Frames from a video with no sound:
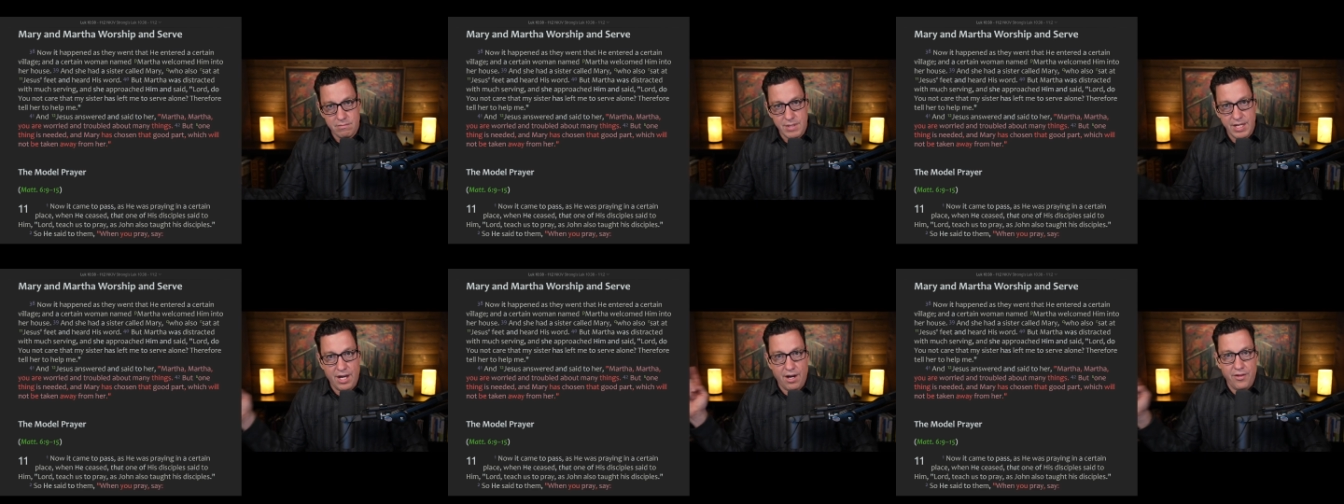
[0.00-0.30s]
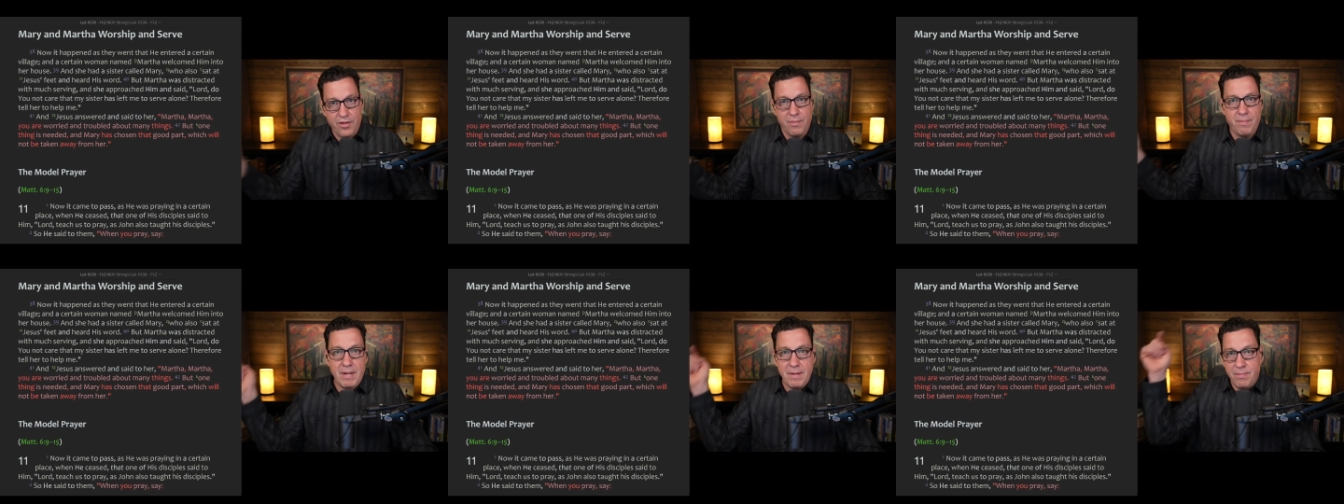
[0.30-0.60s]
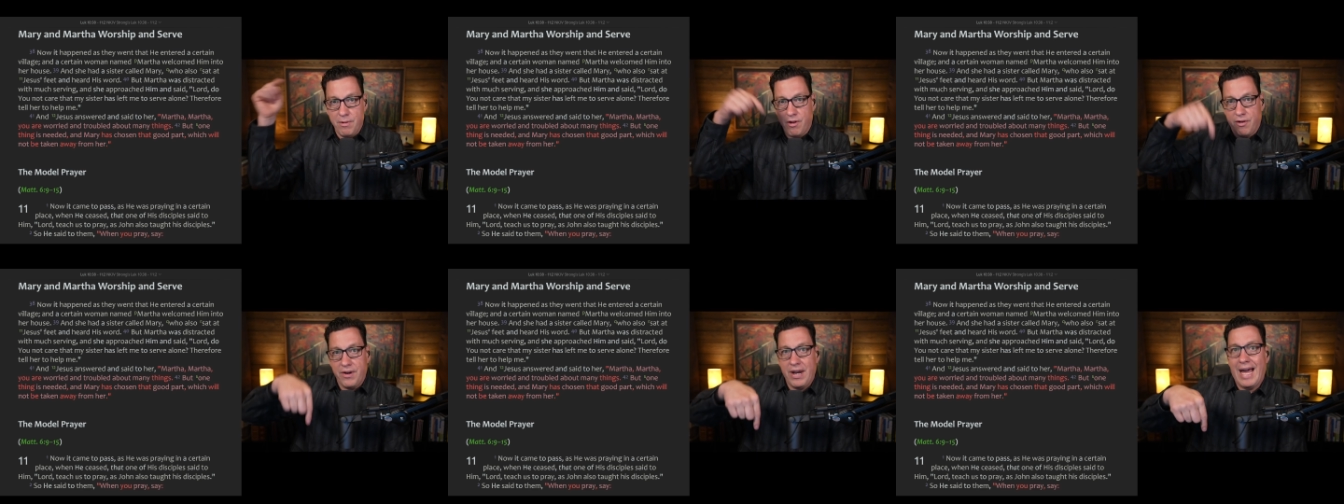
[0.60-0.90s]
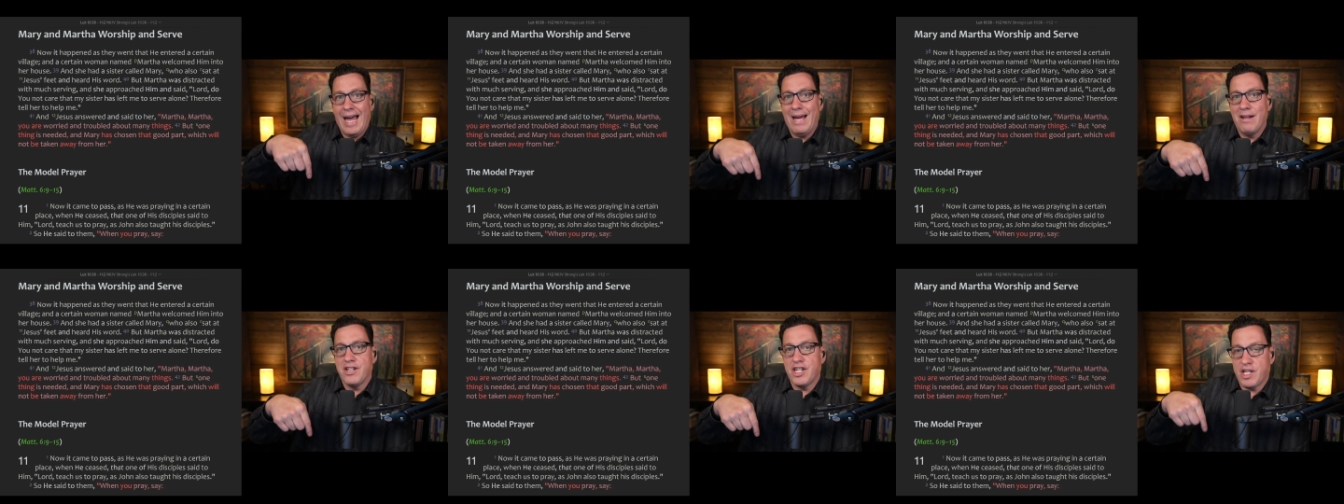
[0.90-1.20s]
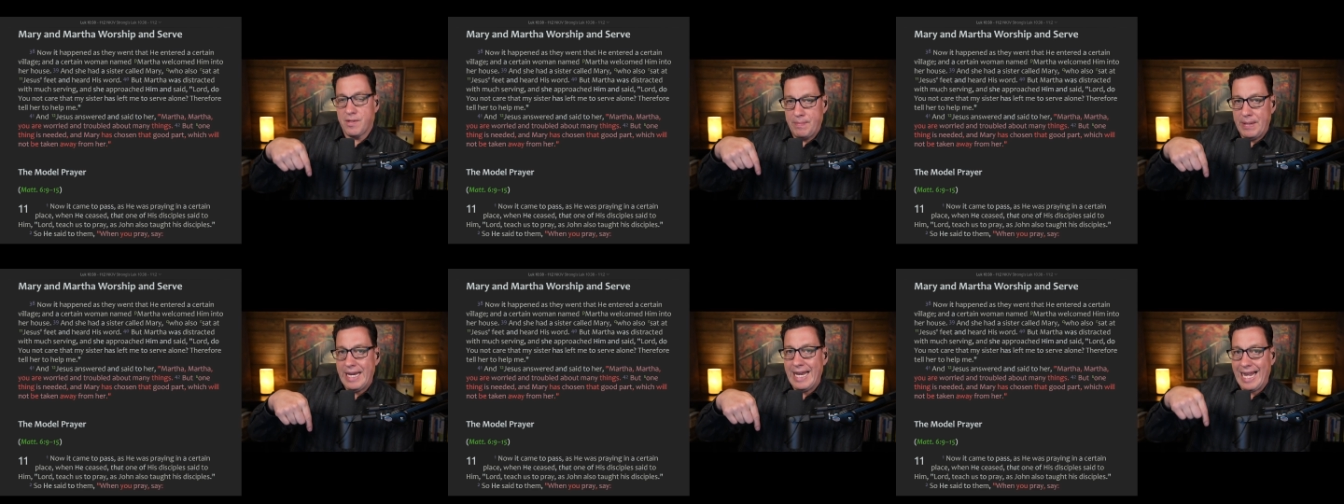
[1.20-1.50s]
that other people are not
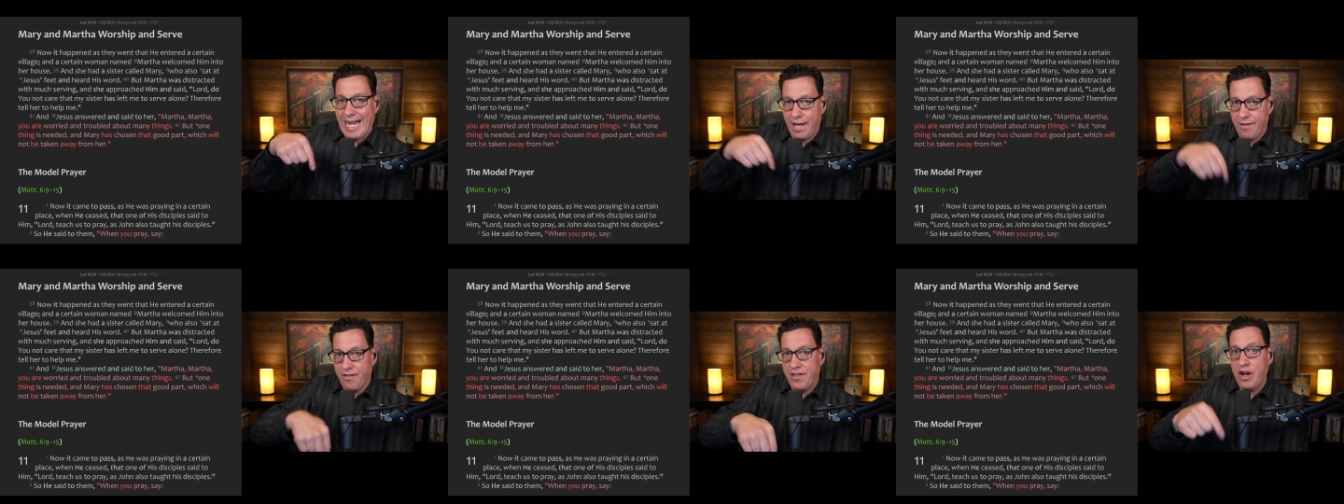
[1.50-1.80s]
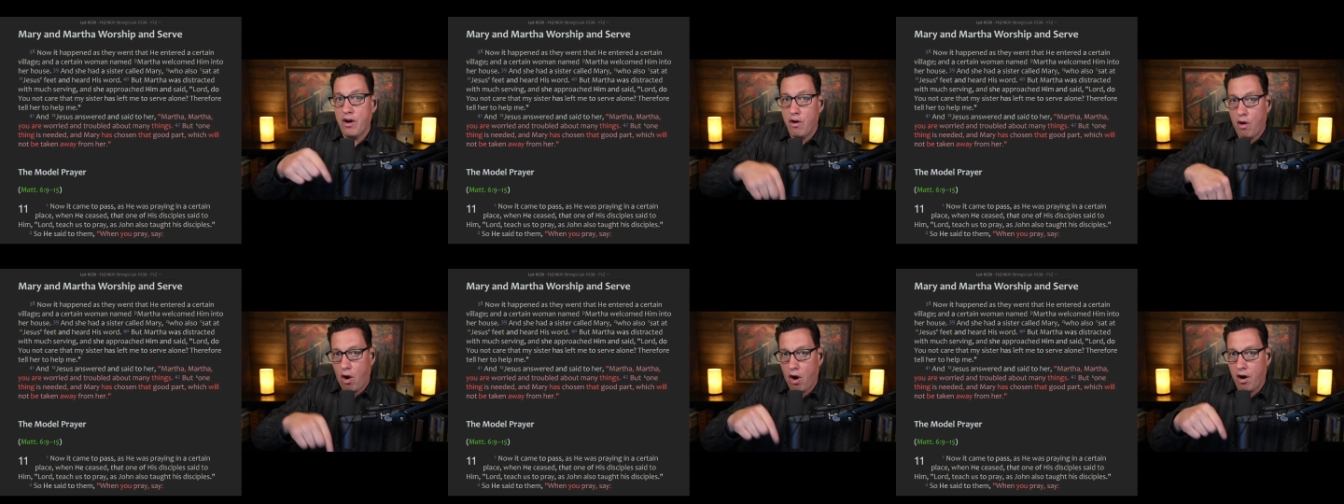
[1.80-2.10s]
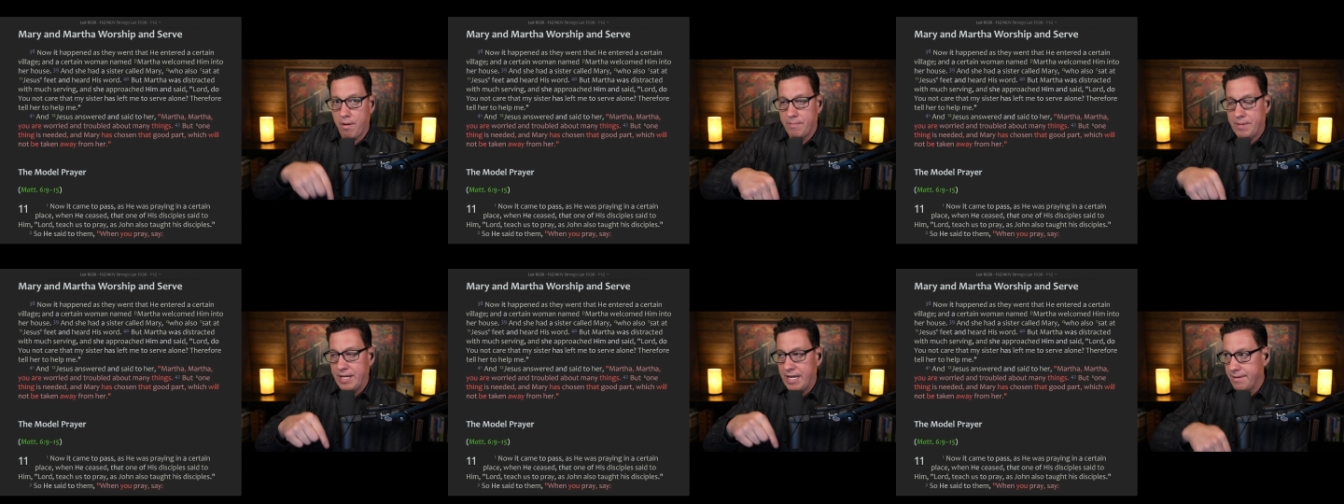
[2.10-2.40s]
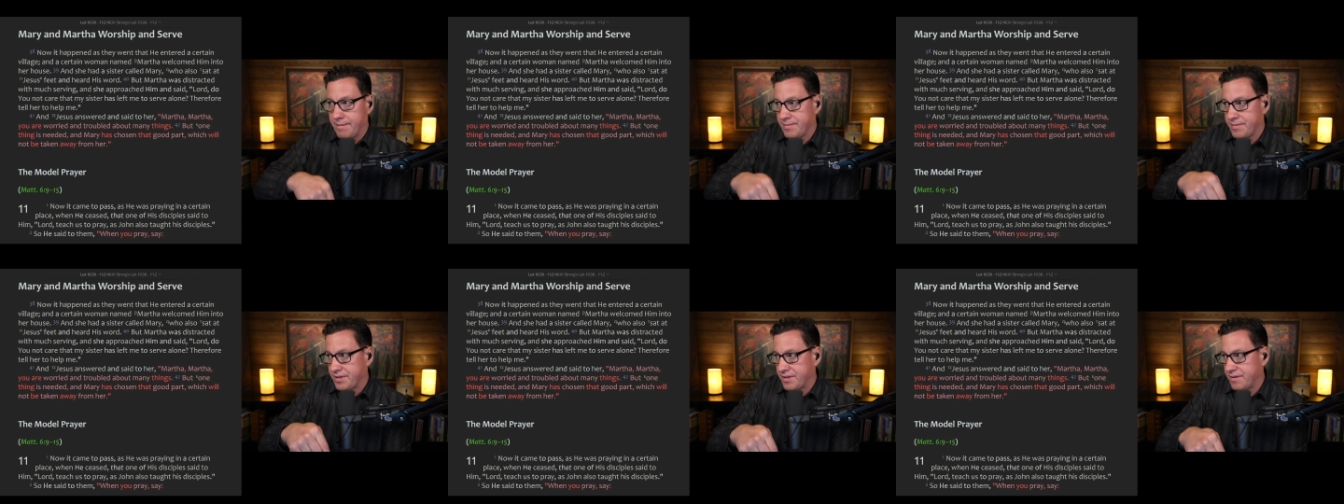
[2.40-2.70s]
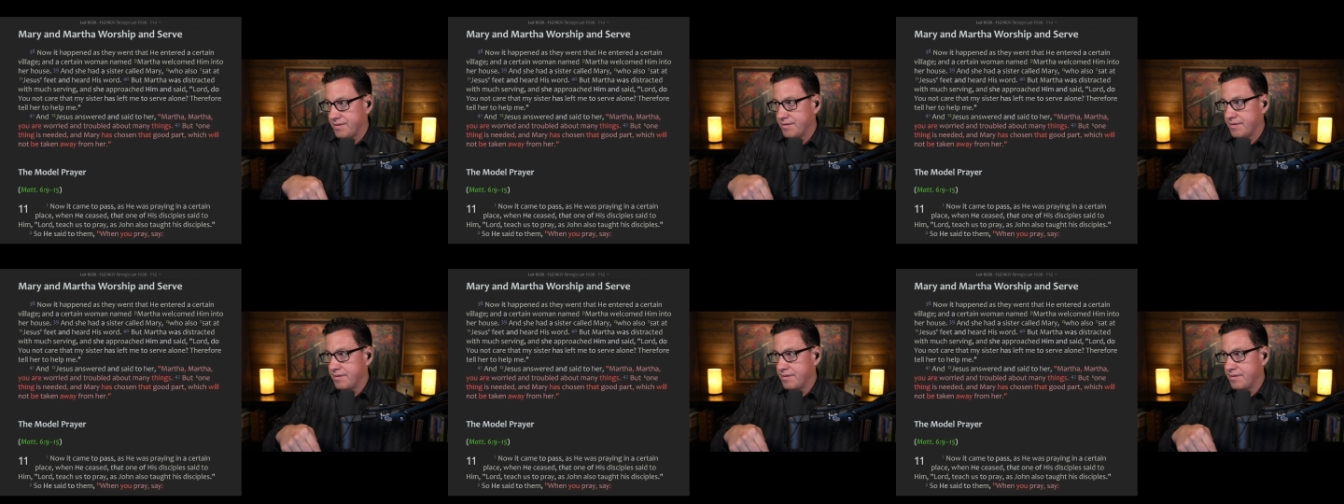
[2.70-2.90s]
spinning at their RPMs.